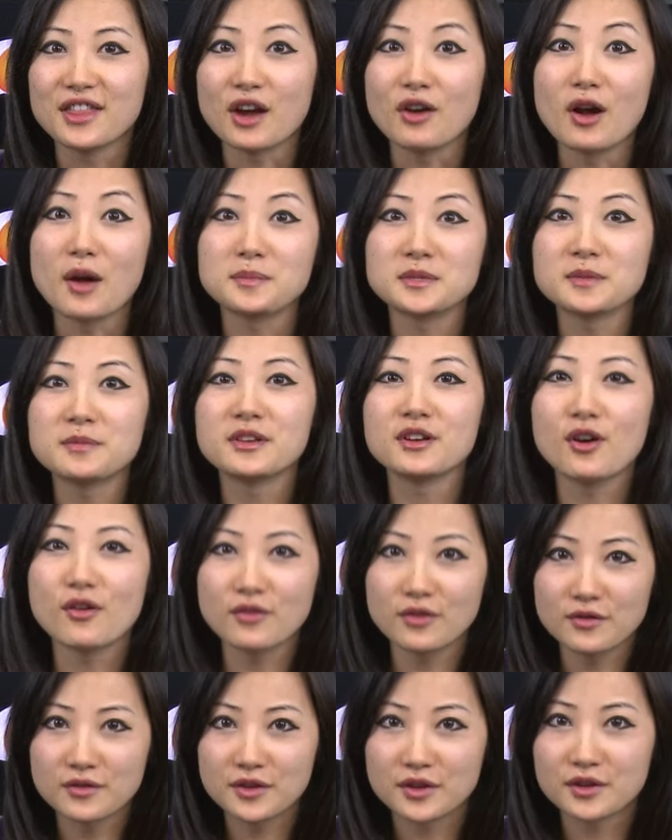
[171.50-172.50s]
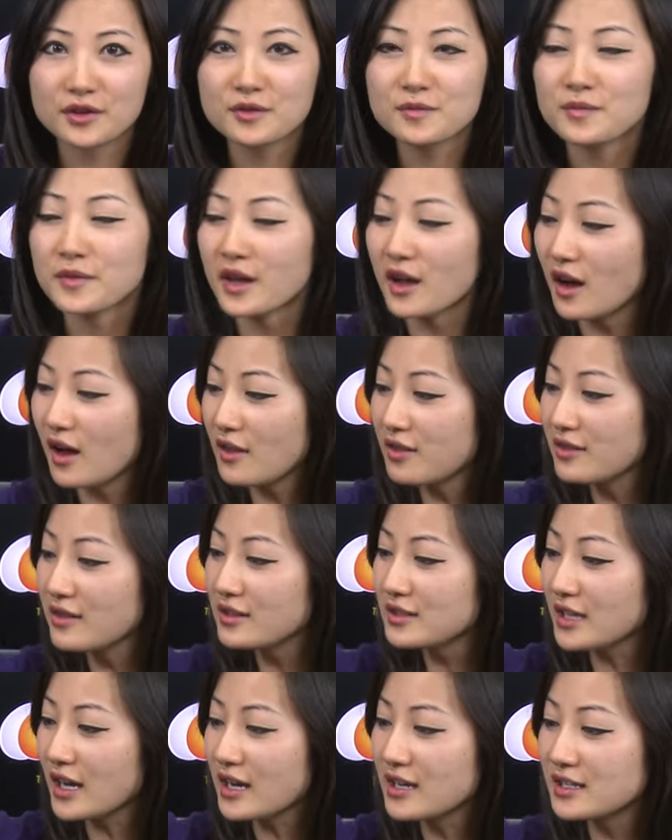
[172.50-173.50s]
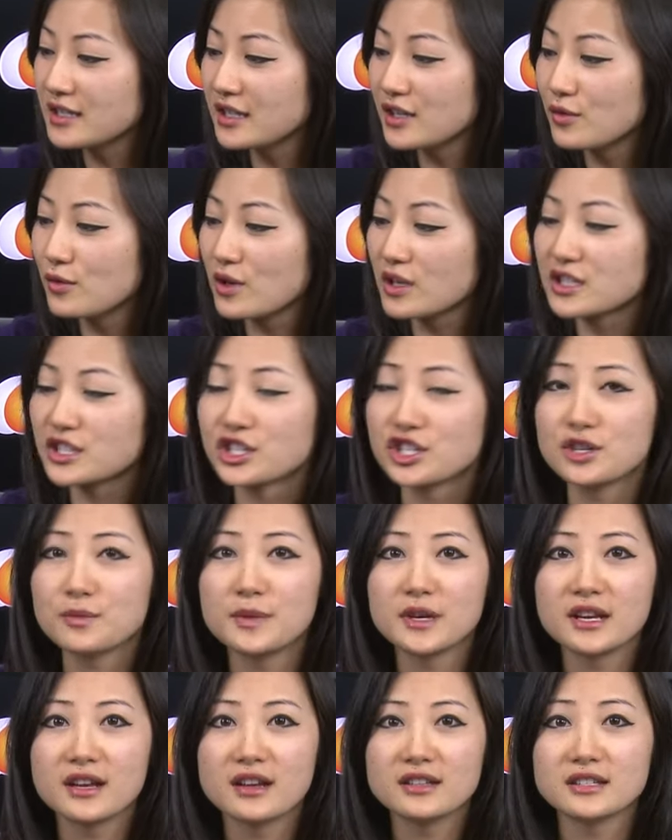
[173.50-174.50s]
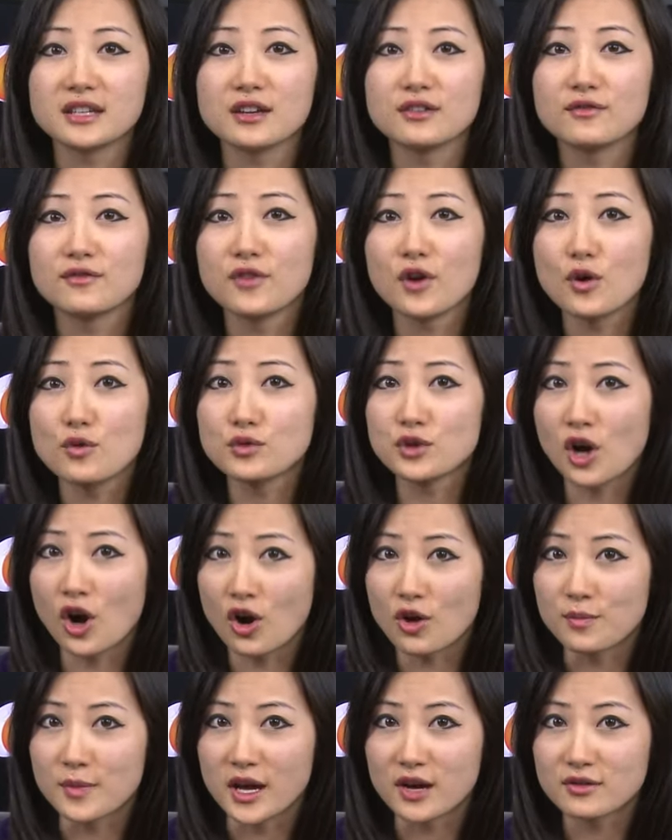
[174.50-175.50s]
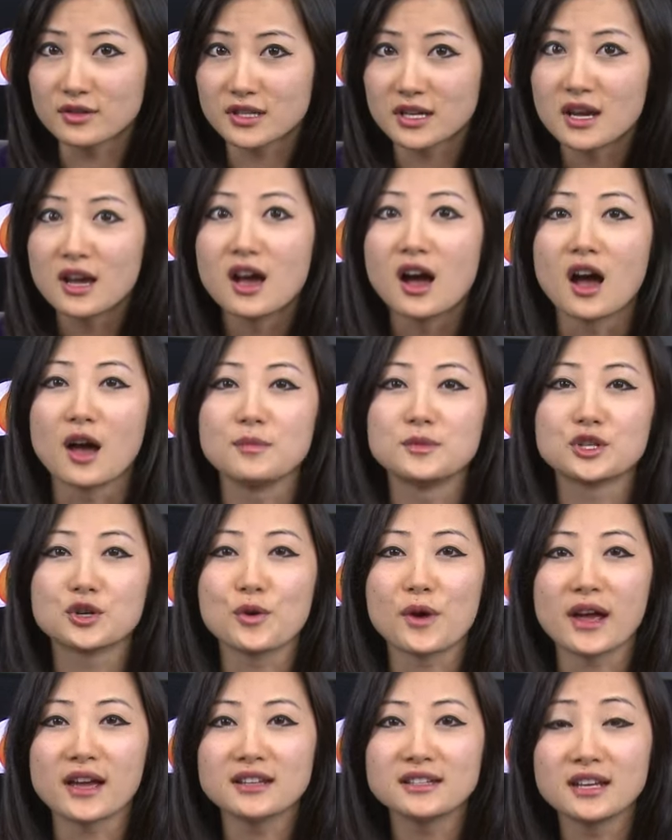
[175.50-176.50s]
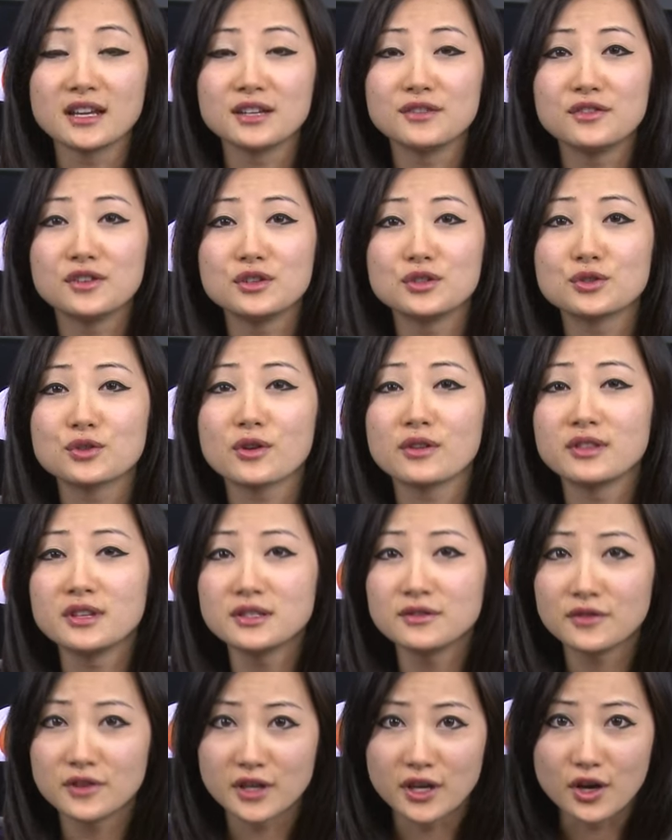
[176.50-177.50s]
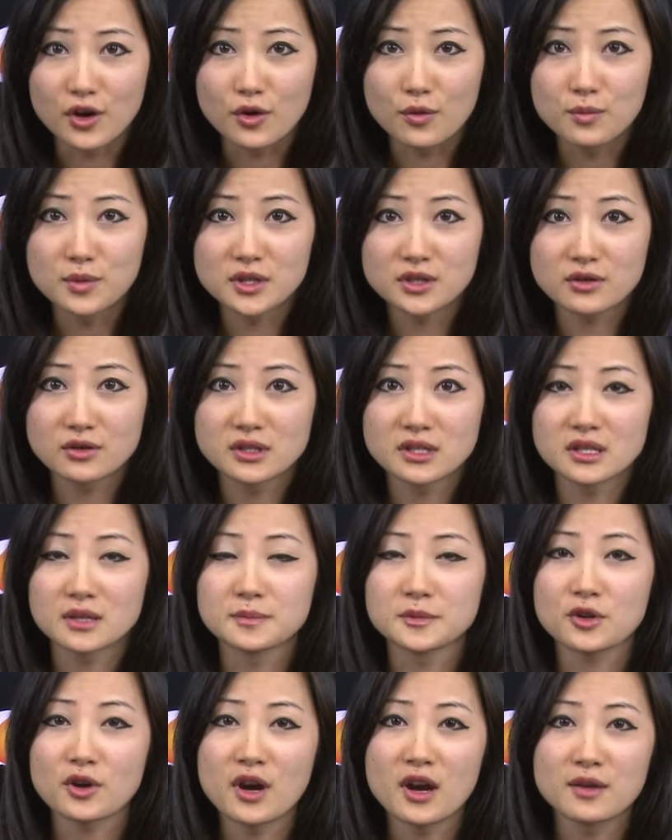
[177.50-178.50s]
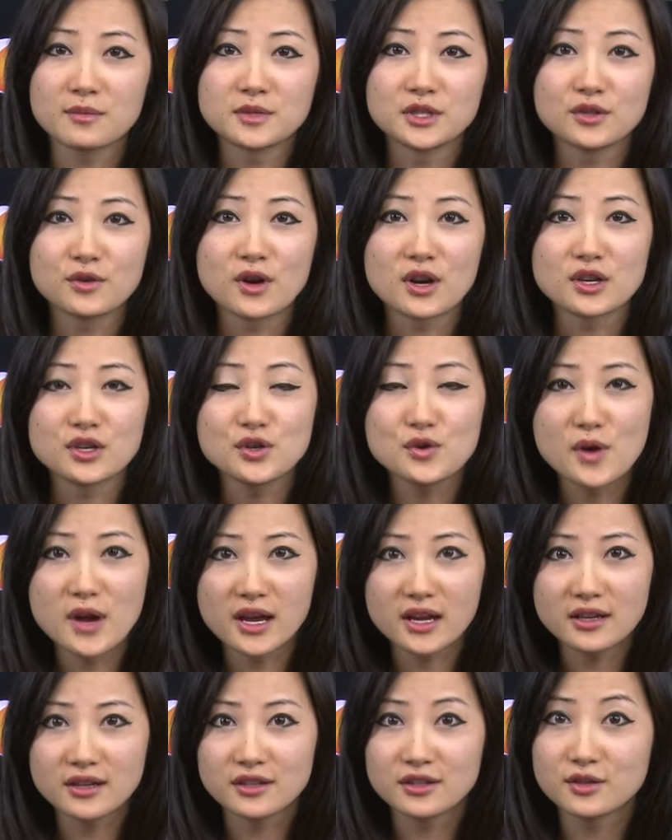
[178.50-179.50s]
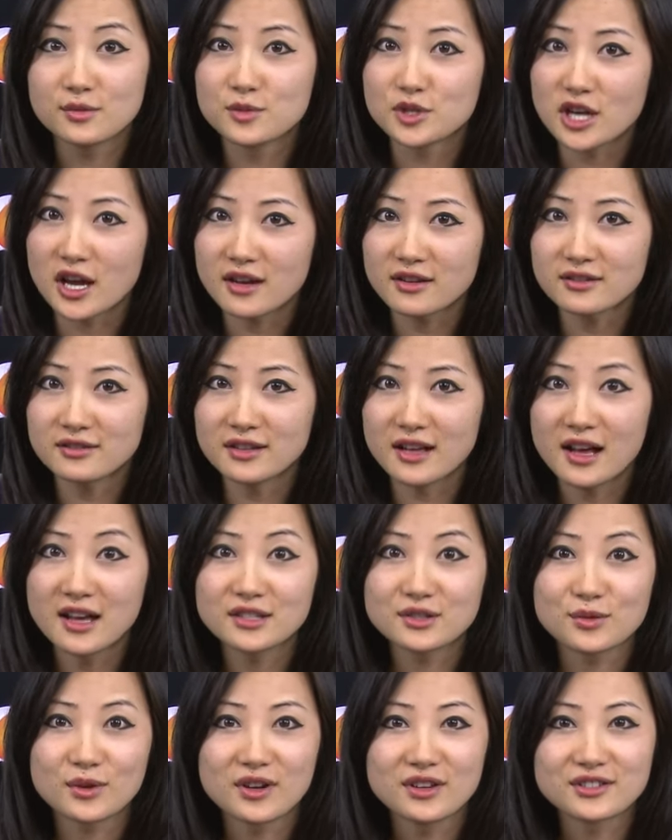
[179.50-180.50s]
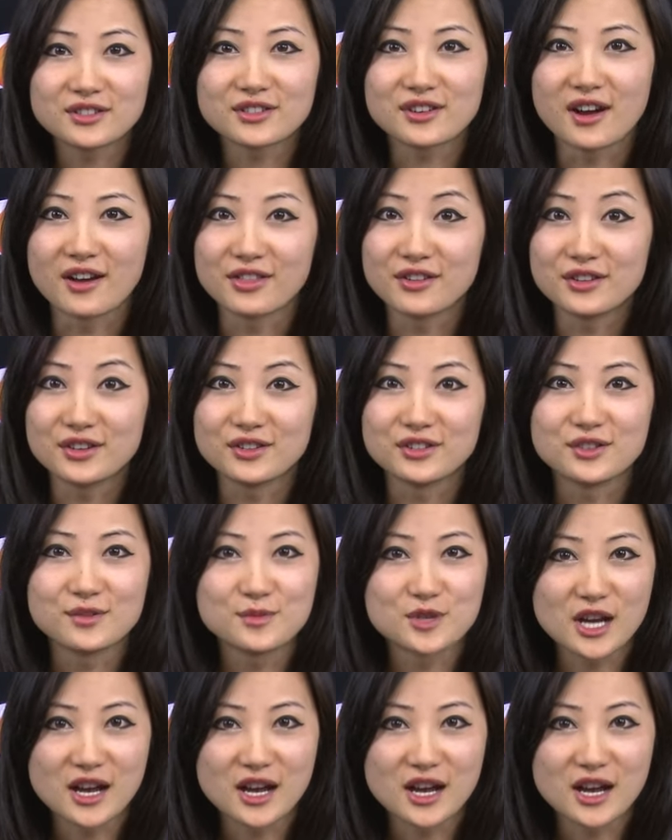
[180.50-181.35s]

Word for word: That wraps up the overview on this IdeaWorks GPS and phone car mount. I'm Joanne, and if you enjoyed this video, be sure to subscribe to our Newegg YouTube channel as well as our other YouTube